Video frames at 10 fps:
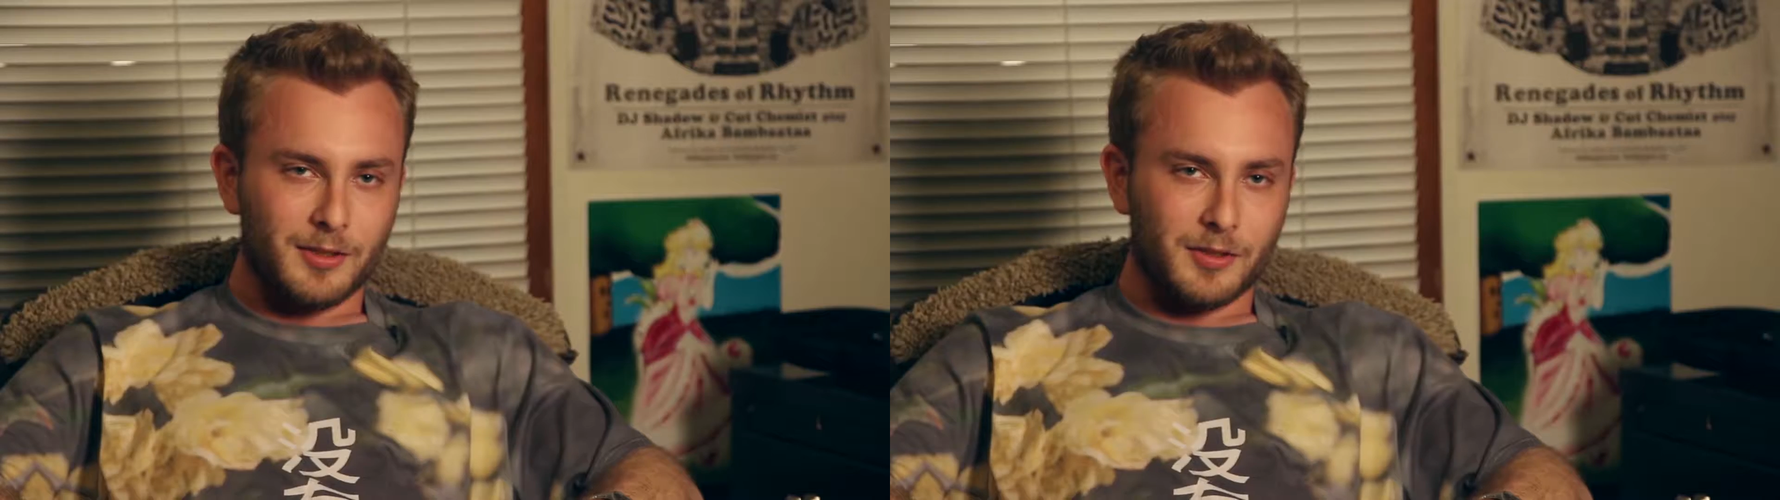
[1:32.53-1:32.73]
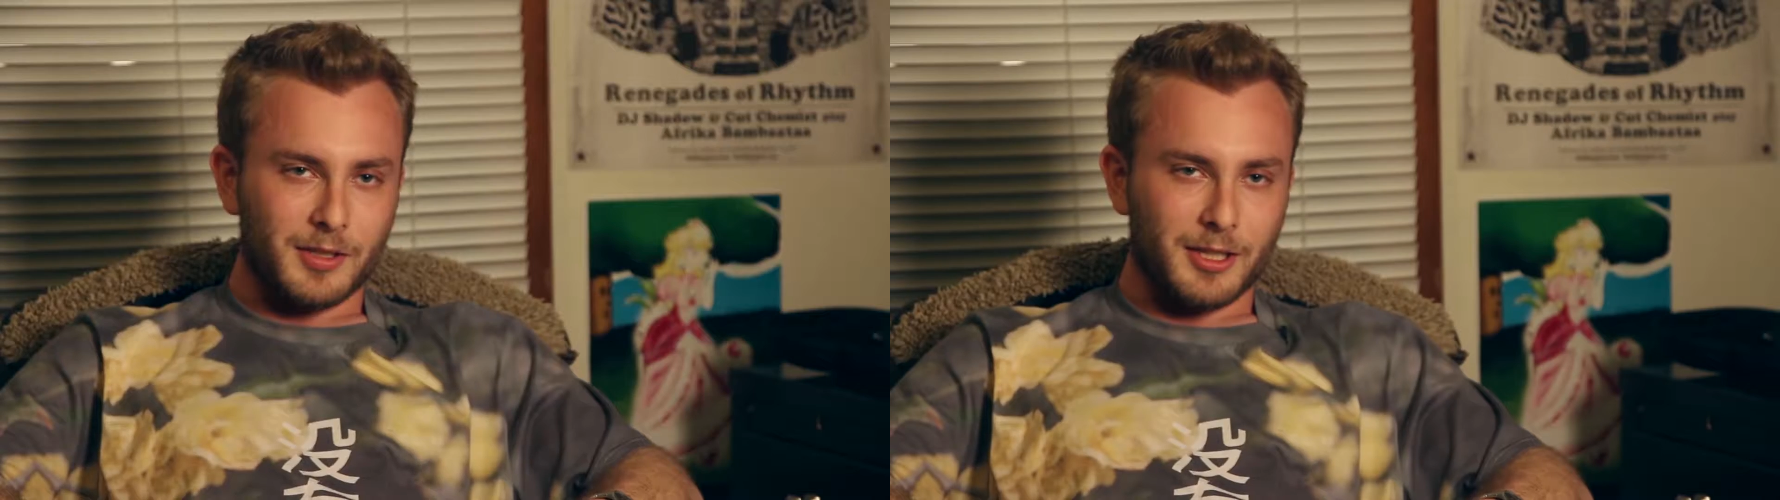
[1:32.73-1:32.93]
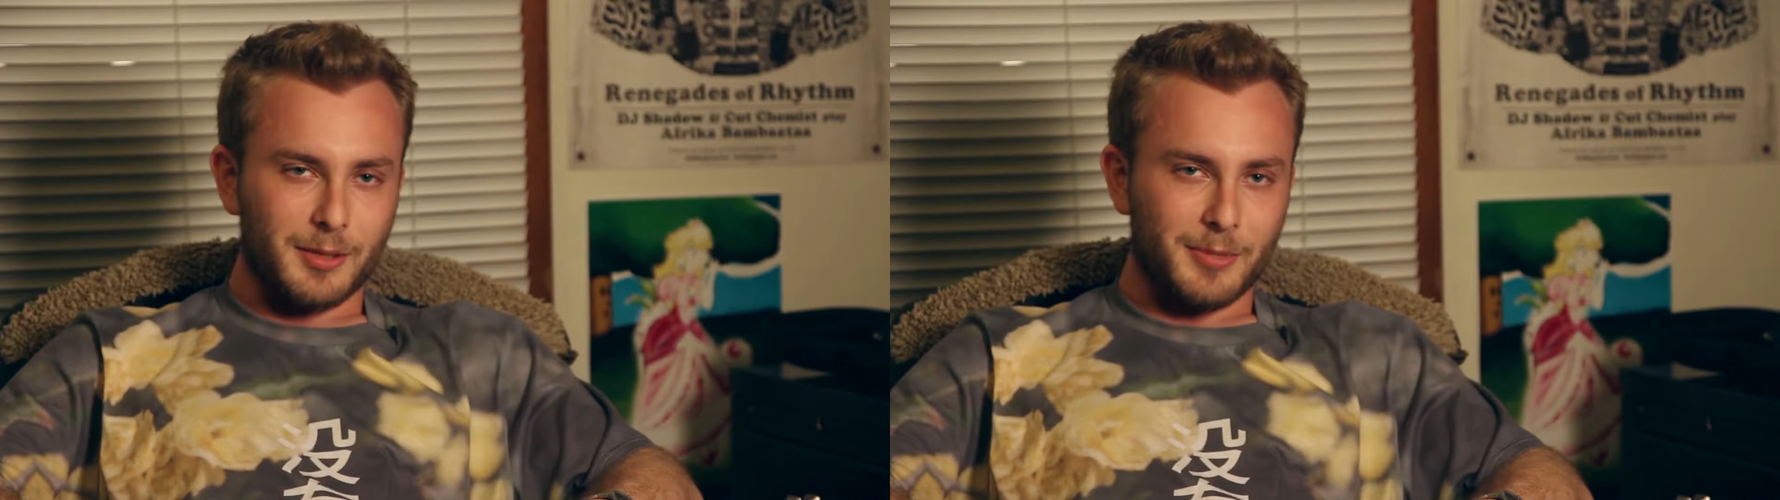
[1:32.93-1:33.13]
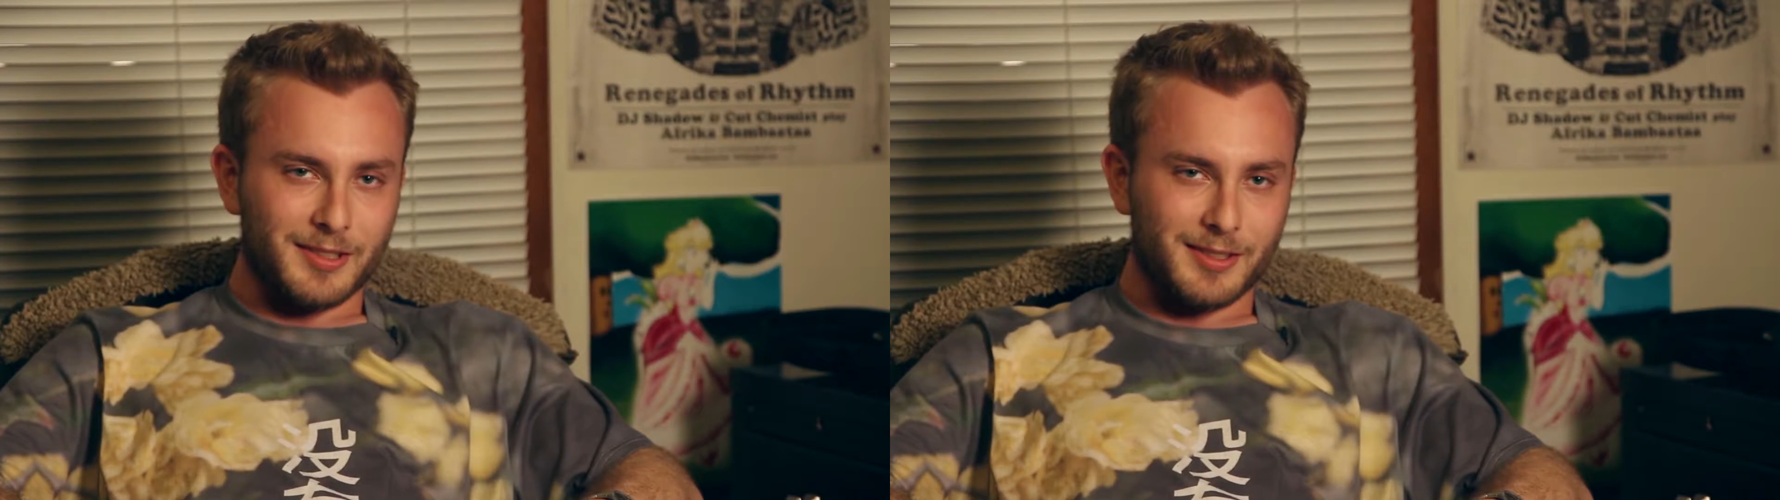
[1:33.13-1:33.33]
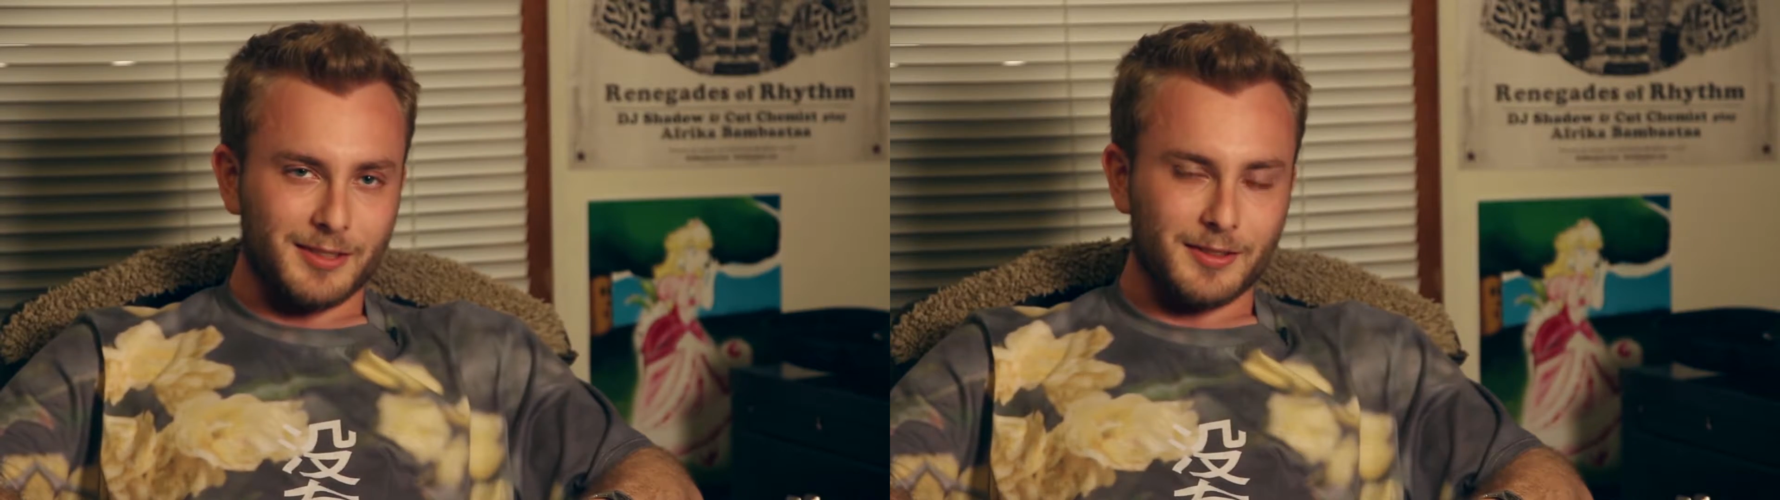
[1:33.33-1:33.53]
sort of keep my
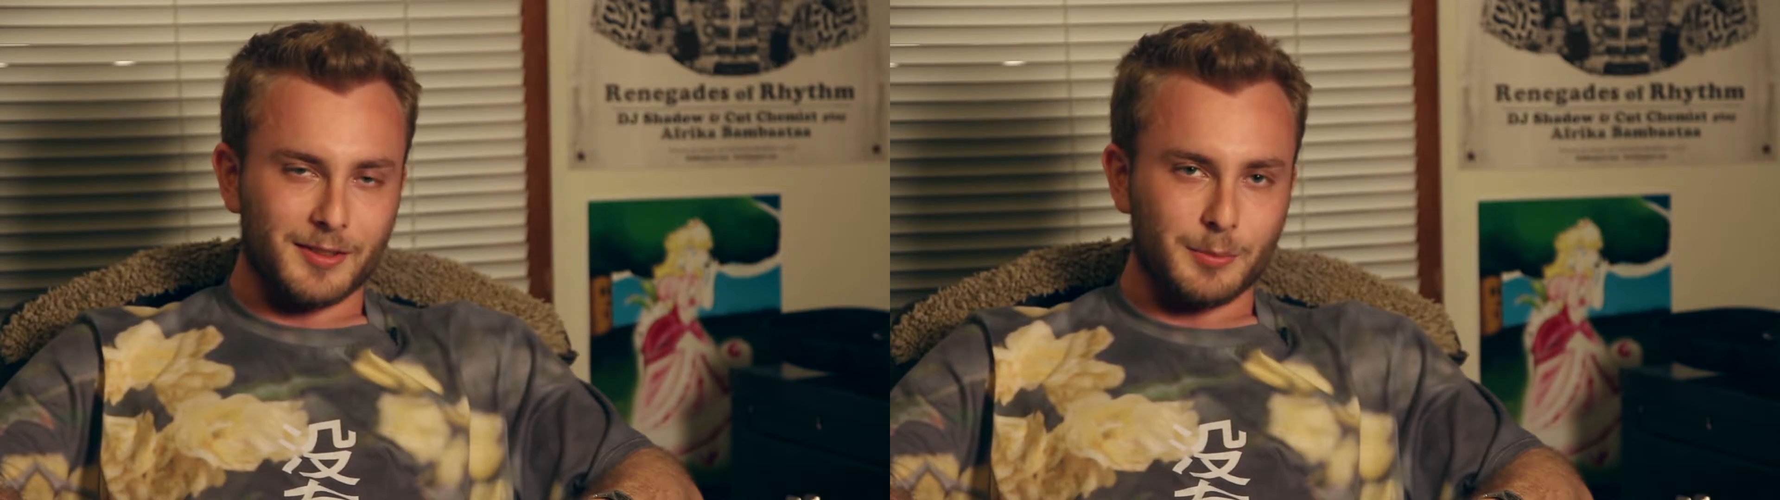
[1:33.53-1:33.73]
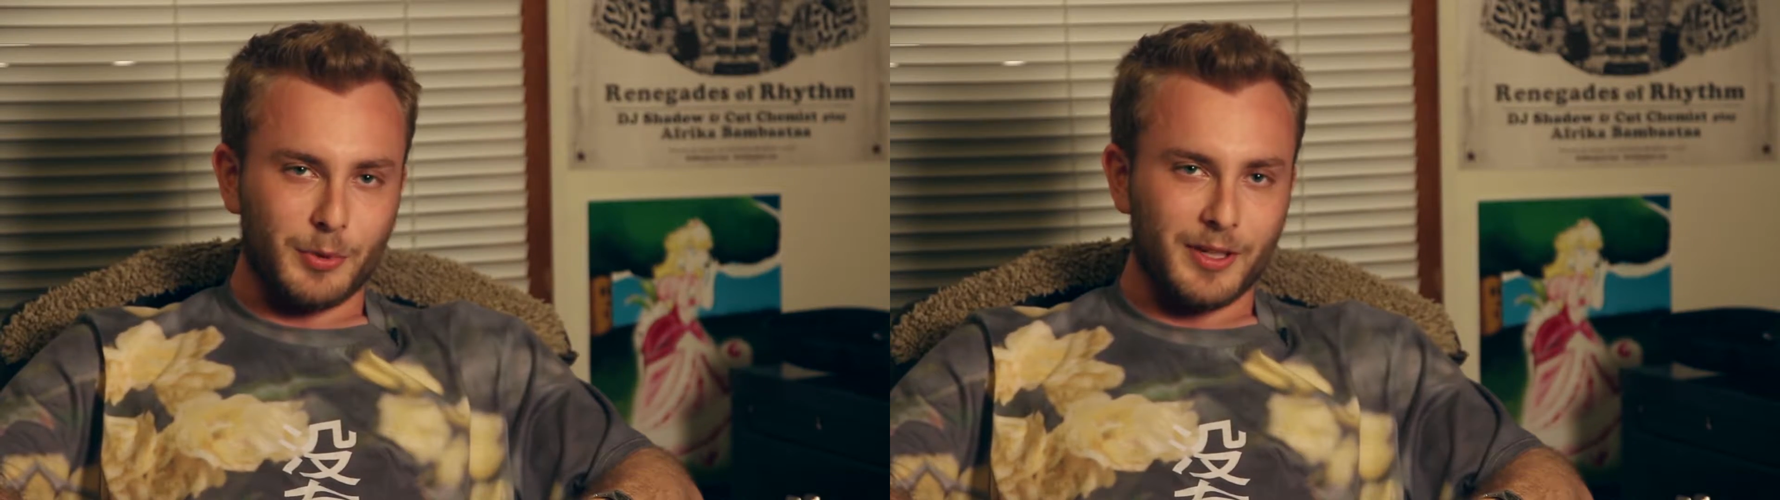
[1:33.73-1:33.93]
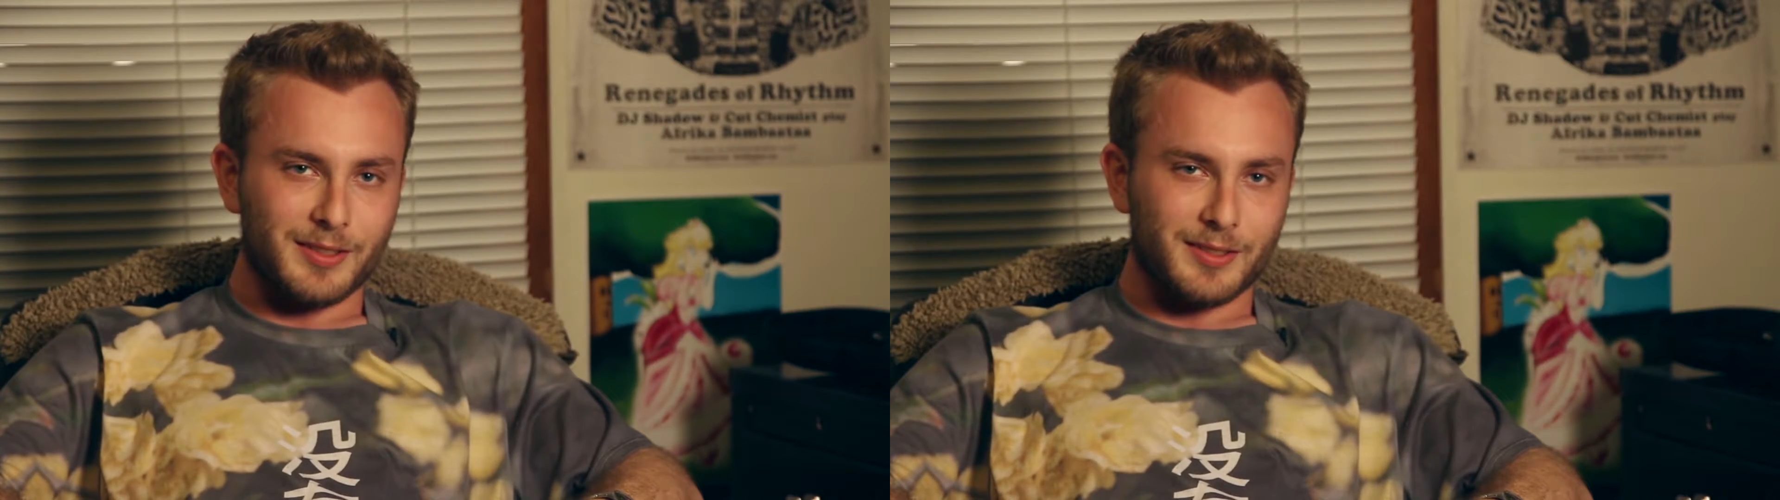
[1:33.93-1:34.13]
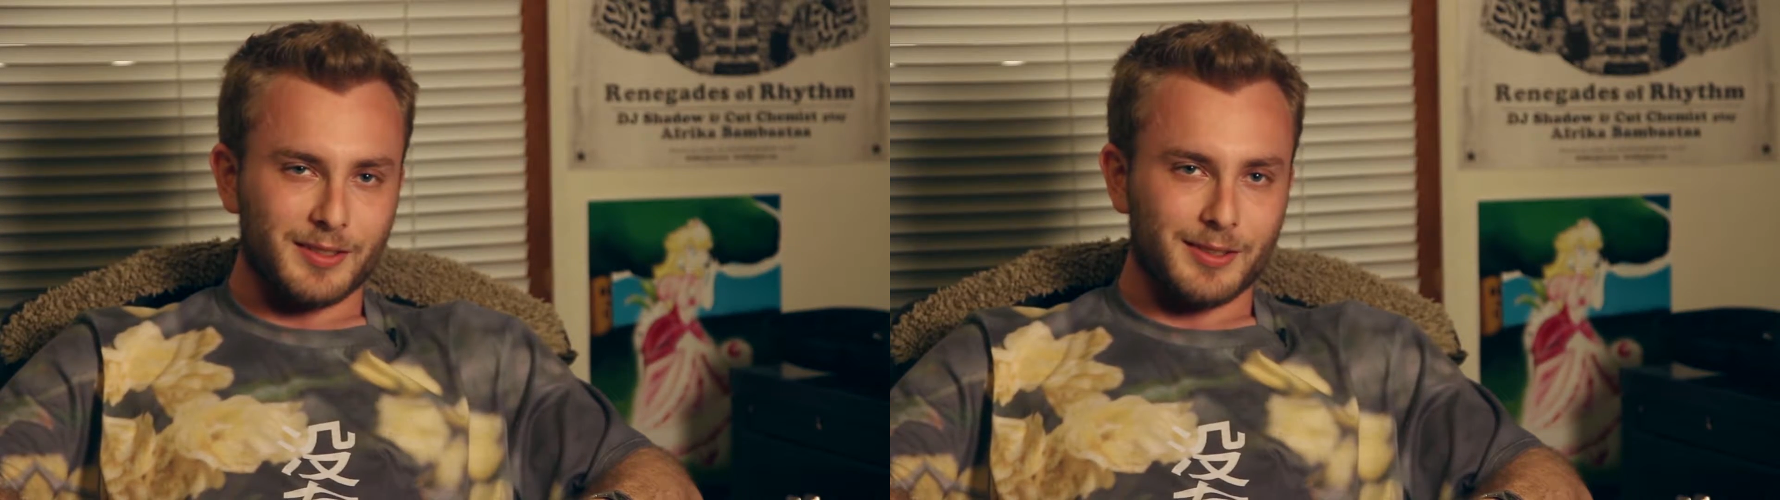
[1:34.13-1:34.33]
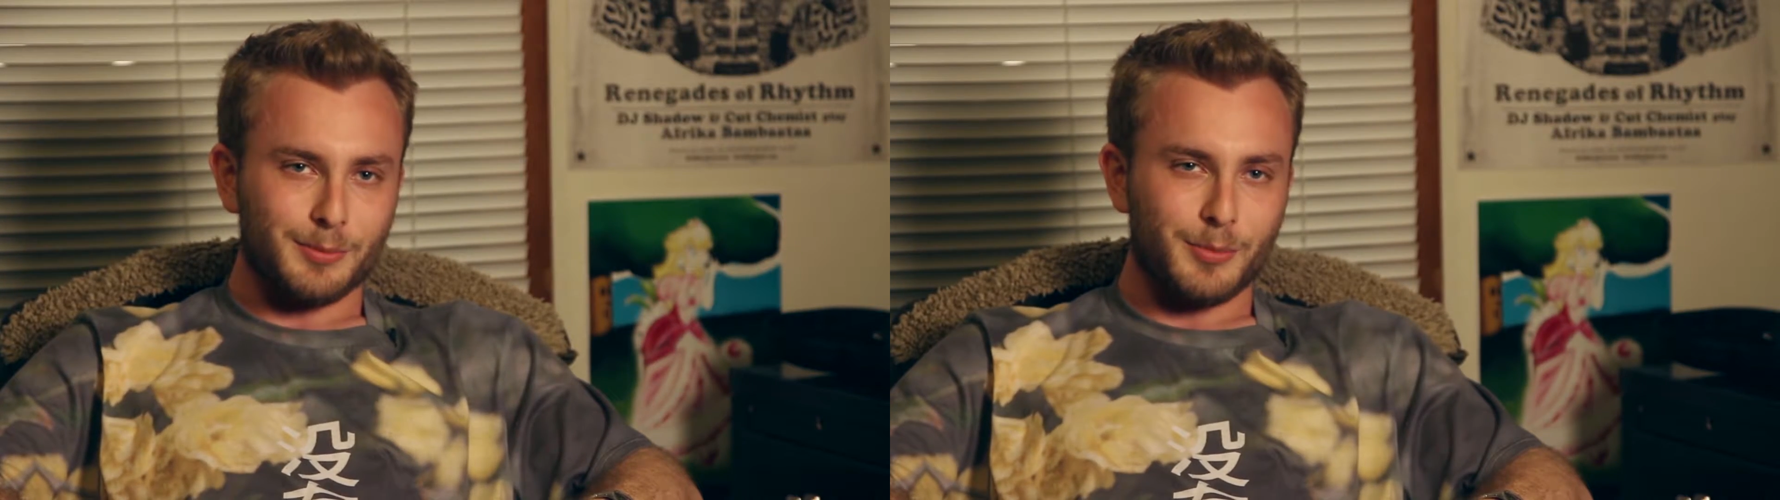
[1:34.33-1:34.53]
skills in place and